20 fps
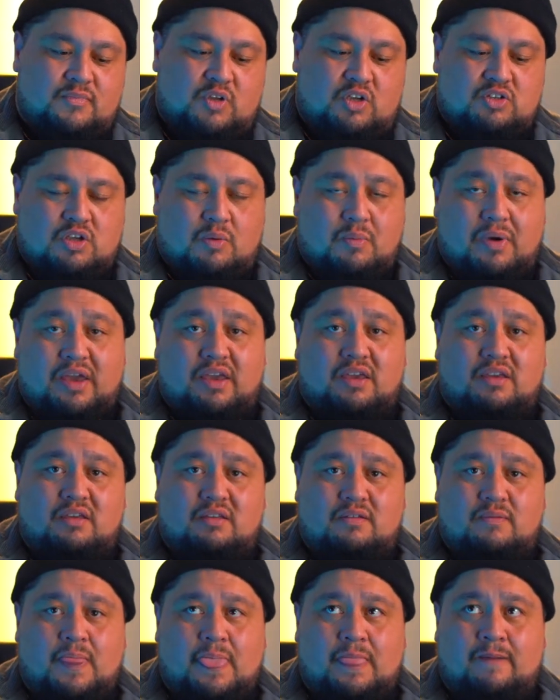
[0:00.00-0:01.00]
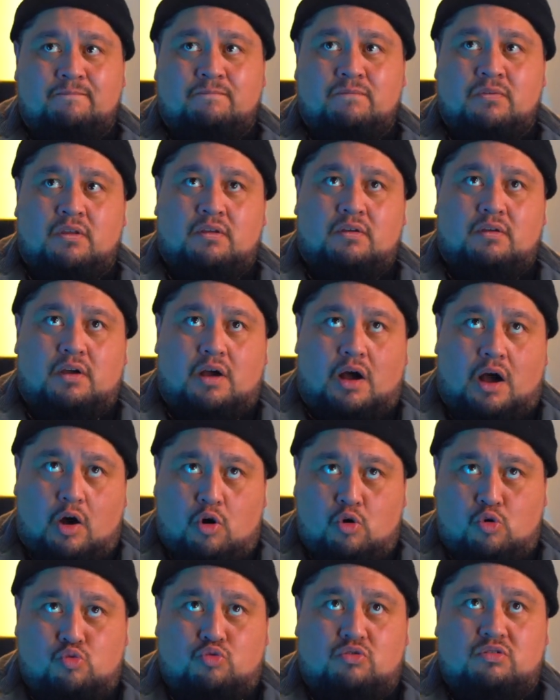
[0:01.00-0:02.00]
So my
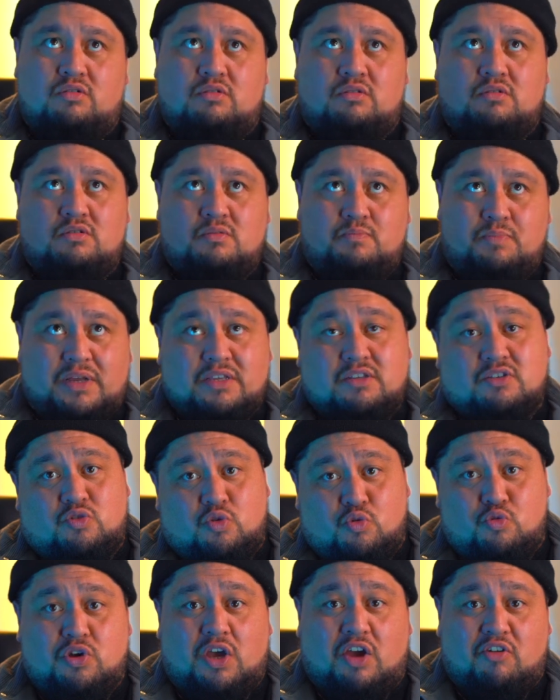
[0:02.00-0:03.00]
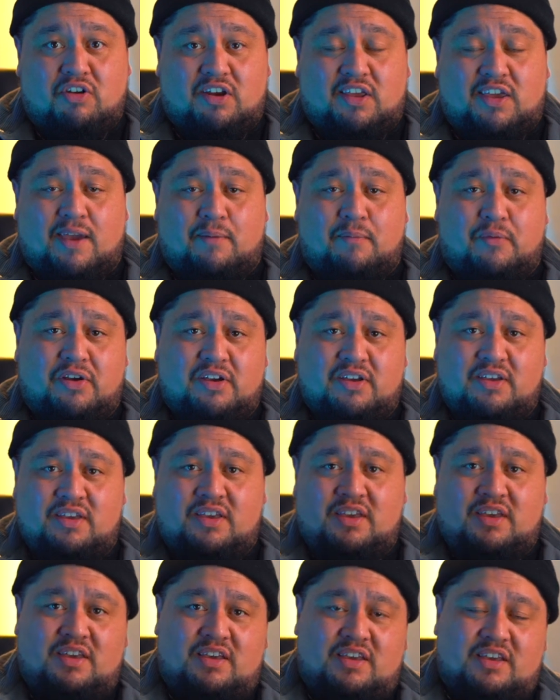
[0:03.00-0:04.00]
old but still current camera
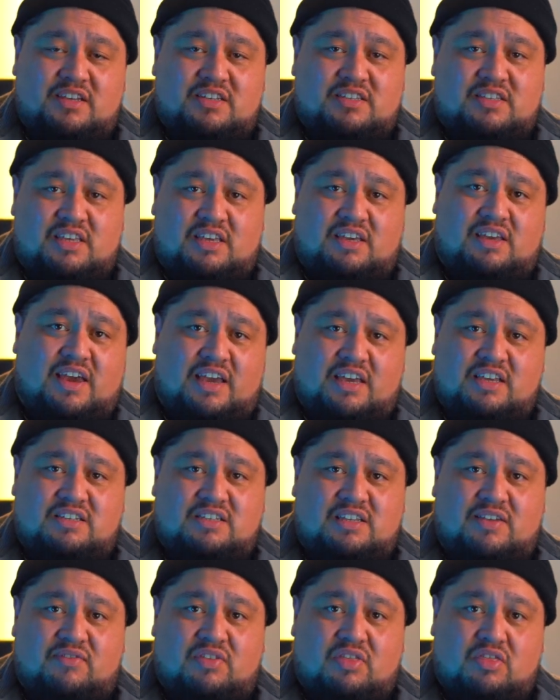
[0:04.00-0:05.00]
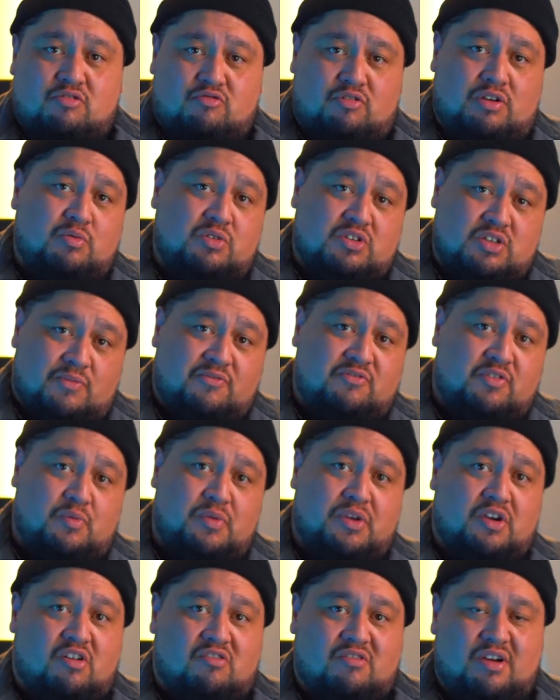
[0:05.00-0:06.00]
is the A7 III, which I'm
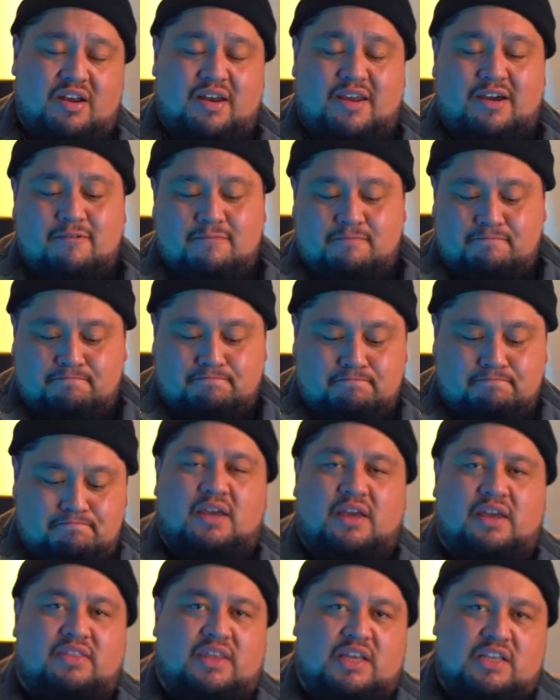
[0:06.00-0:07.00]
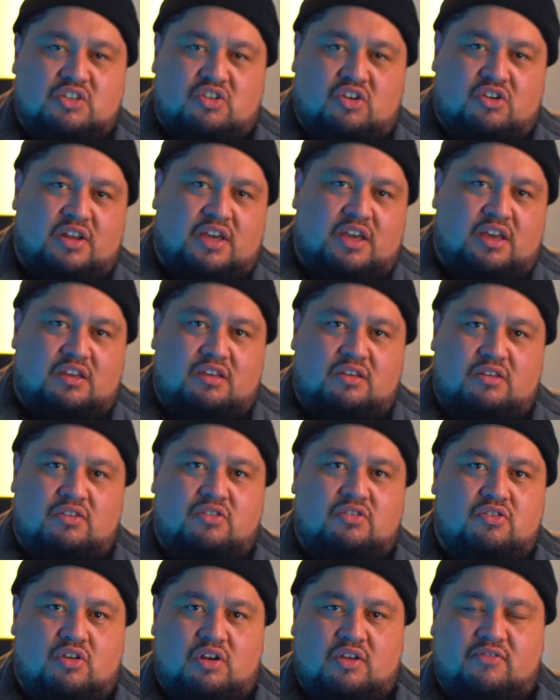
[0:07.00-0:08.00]
filming on right now, and that's got a
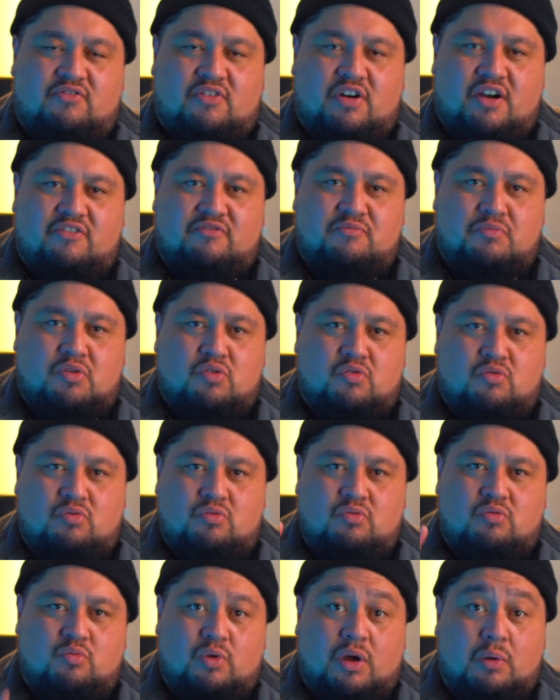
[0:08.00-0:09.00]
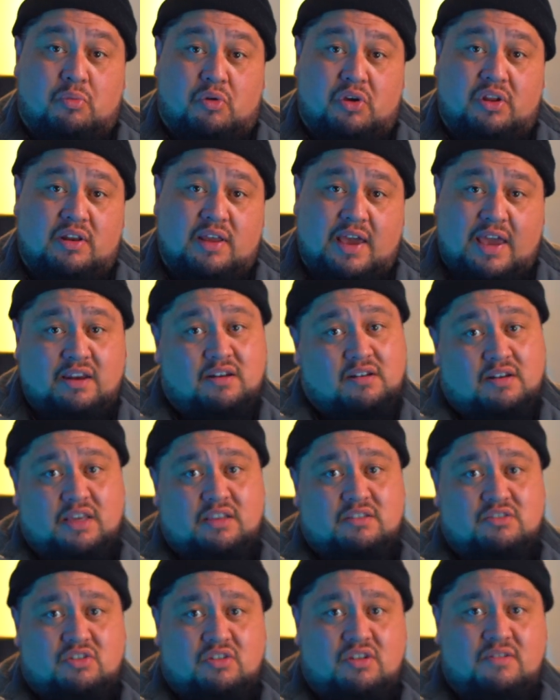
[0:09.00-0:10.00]
35mm 1.8
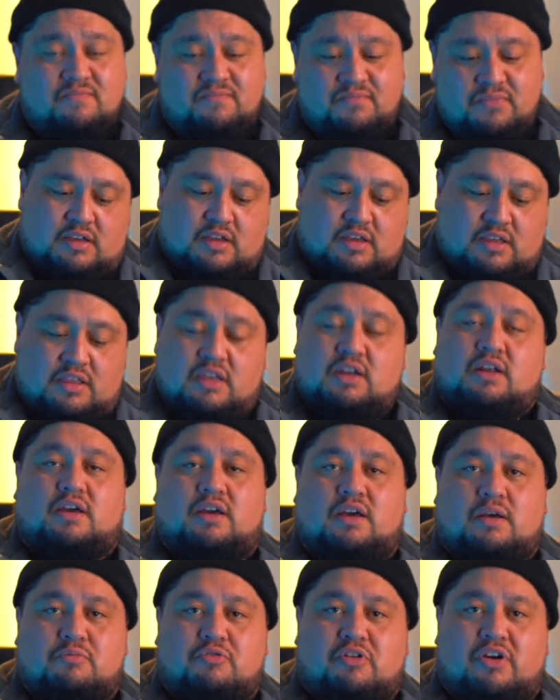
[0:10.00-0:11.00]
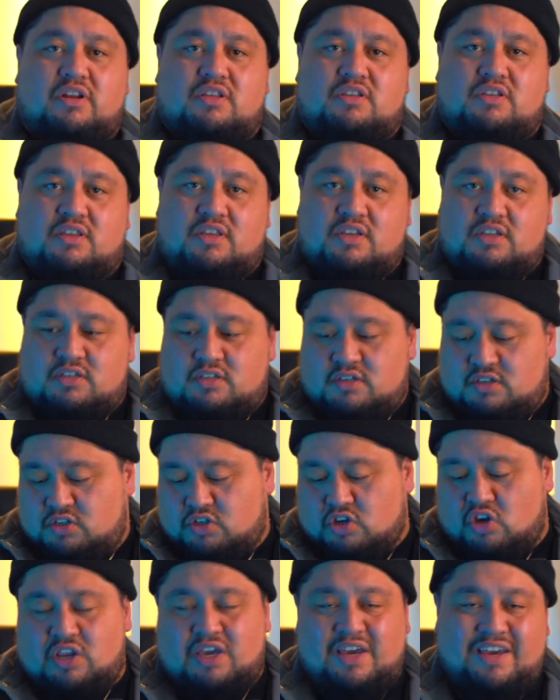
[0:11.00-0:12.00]
lens on it. And then I upgraded to this
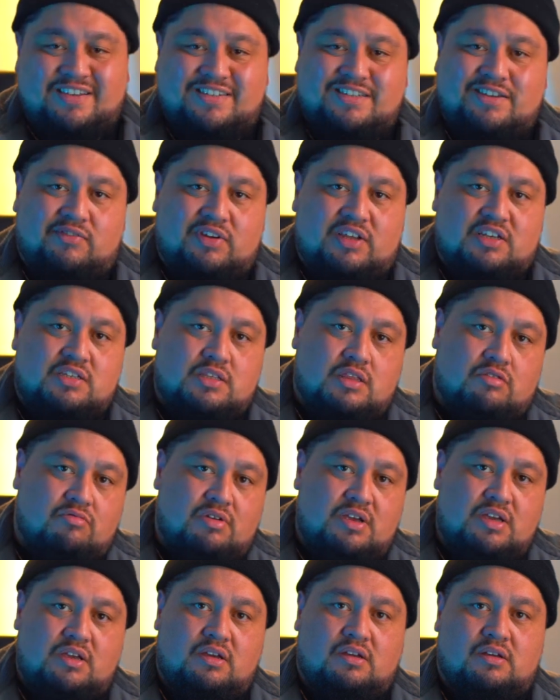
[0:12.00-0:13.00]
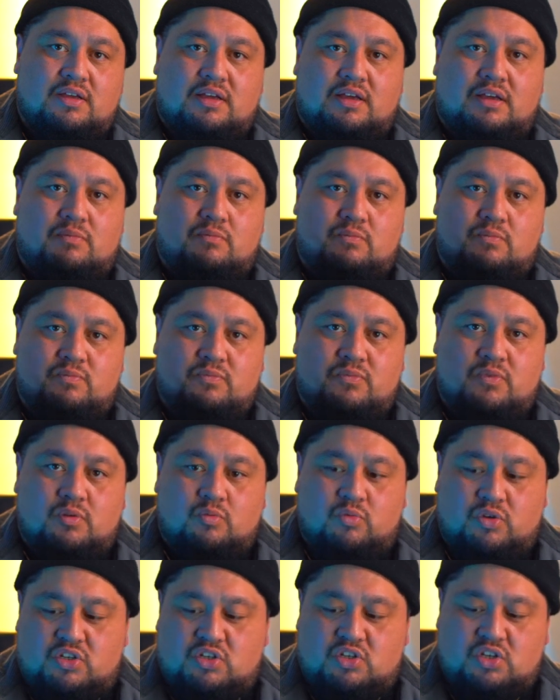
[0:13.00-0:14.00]
Sony A7S III,
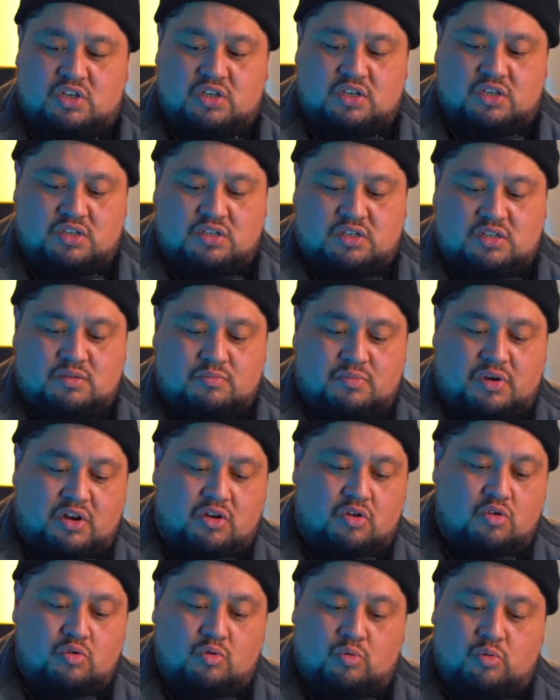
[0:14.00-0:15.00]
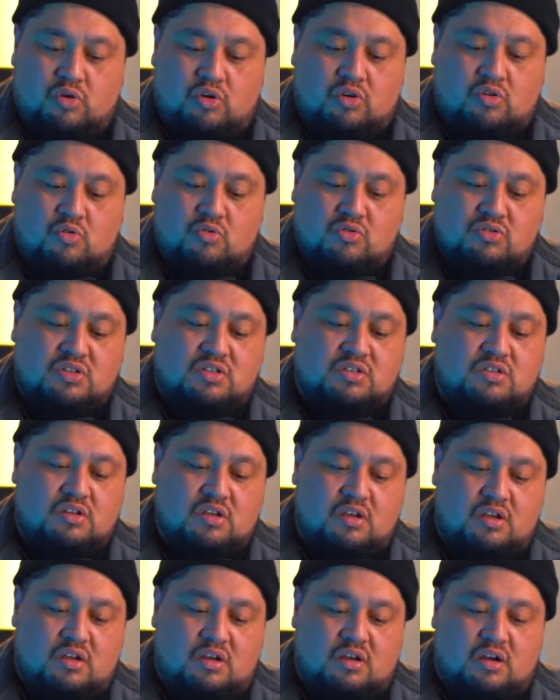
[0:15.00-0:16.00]
which is my new workhorse.
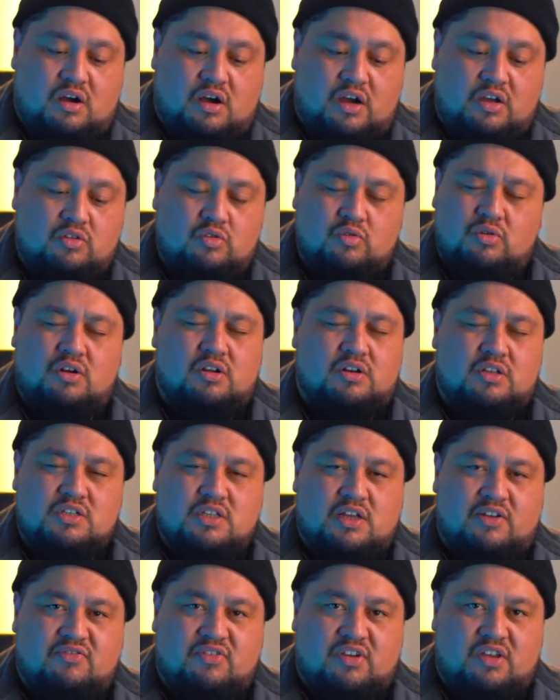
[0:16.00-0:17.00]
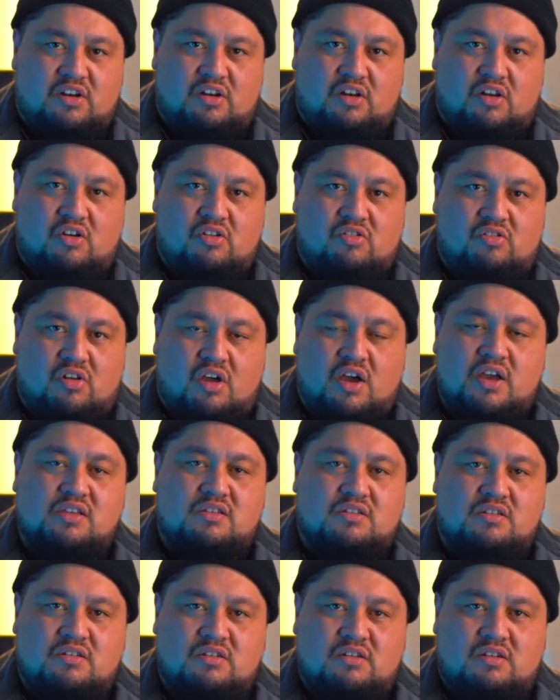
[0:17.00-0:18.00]
I do a lot of stuff in low
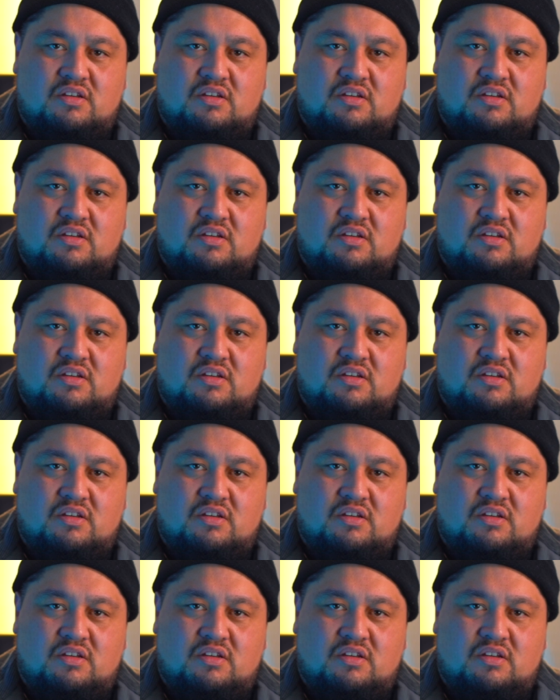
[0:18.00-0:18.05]
light.